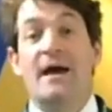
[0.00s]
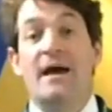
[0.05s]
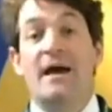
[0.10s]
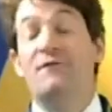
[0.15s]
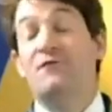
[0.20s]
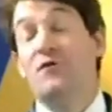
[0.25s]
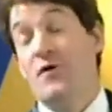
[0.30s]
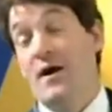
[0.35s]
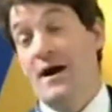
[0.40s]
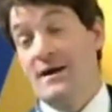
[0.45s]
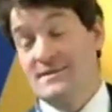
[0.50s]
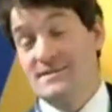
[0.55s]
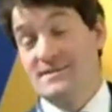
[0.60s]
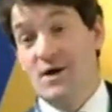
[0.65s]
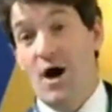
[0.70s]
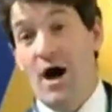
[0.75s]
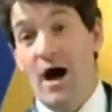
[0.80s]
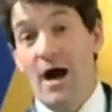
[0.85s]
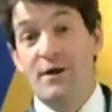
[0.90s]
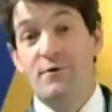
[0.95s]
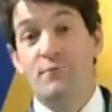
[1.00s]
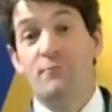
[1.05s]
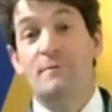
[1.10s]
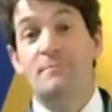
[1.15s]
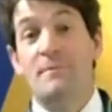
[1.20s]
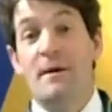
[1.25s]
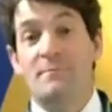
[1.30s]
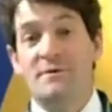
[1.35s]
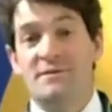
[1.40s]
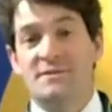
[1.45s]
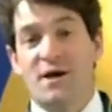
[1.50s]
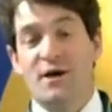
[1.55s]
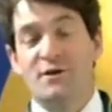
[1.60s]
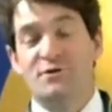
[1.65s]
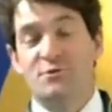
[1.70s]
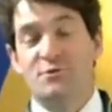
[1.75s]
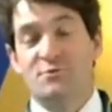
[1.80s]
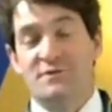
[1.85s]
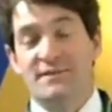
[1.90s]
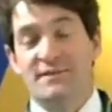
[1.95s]
And if you're outside, remember
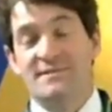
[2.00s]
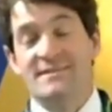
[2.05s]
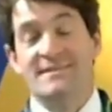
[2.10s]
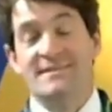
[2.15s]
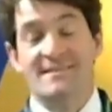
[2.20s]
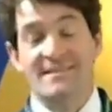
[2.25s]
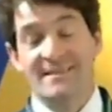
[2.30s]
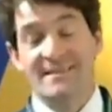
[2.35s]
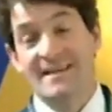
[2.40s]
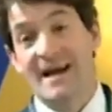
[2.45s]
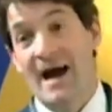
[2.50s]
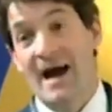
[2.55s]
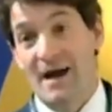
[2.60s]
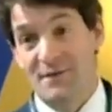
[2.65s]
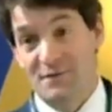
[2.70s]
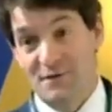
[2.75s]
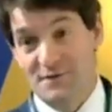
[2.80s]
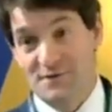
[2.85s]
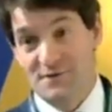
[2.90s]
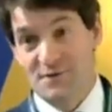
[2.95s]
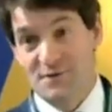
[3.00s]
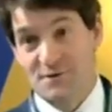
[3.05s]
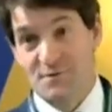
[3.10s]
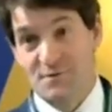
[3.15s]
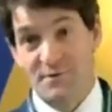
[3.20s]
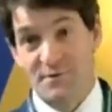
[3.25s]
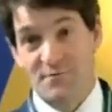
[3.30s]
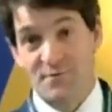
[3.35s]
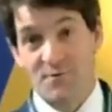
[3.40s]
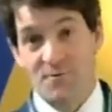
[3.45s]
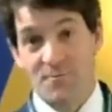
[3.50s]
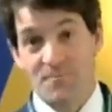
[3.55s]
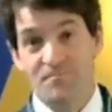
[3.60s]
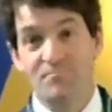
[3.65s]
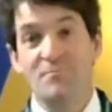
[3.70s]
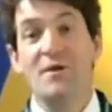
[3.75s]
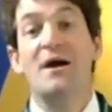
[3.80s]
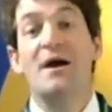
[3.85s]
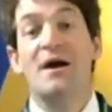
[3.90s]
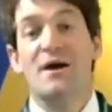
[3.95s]
social distancing and the two meter rule.
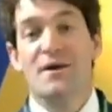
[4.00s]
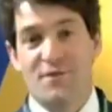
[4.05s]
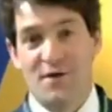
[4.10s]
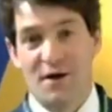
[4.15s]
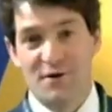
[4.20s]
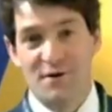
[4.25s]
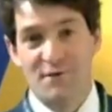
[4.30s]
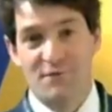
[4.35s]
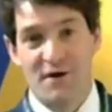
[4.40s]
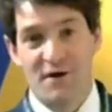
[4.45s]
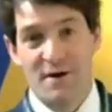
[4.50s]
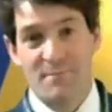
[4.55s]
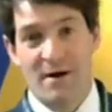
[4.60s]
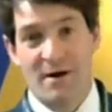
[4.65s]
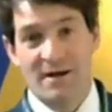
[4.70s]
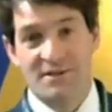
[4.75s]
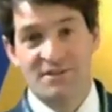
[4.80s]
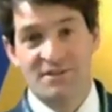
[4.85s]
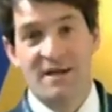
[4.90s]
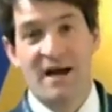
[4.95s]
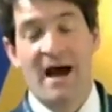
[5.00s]
Thank you very much.